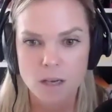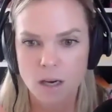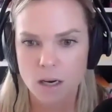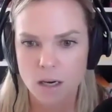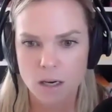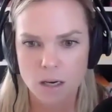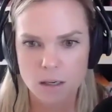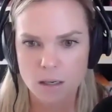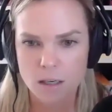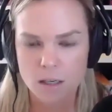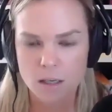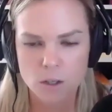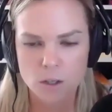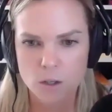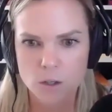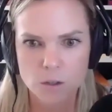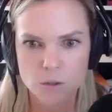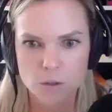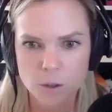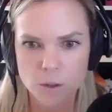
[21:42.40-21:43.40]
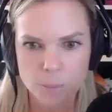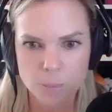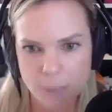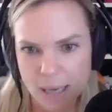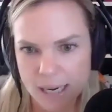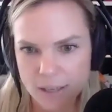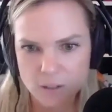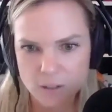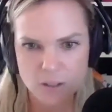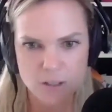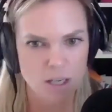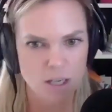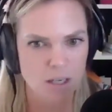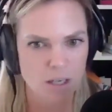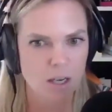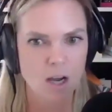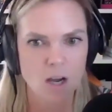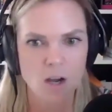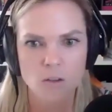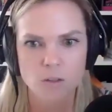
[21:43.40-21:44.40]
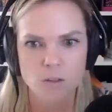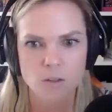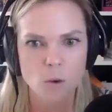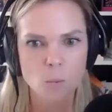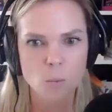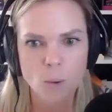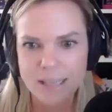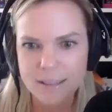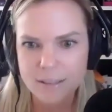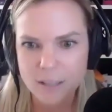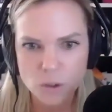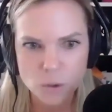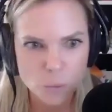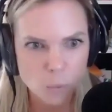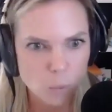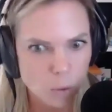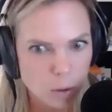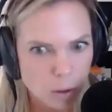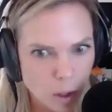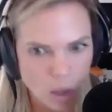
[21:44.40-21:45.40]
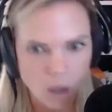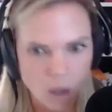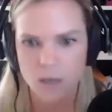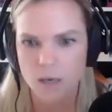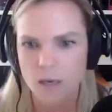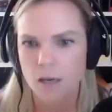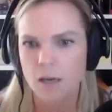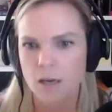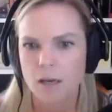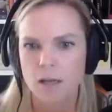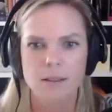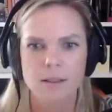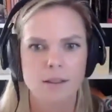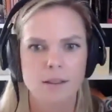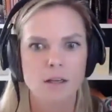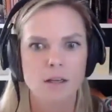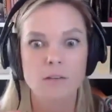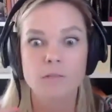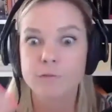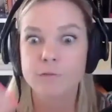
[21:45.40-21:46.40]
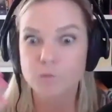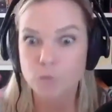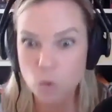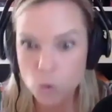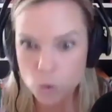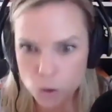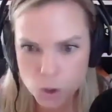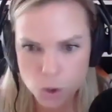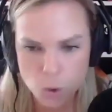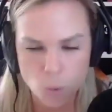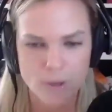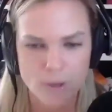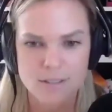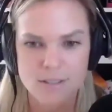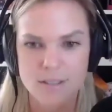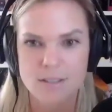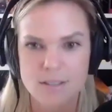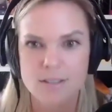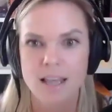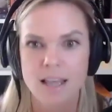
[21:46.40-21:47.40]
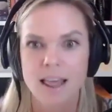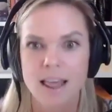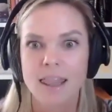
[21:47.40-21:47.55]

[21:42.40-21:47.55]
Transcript: uh, your parenting, the way that you look, the food choices.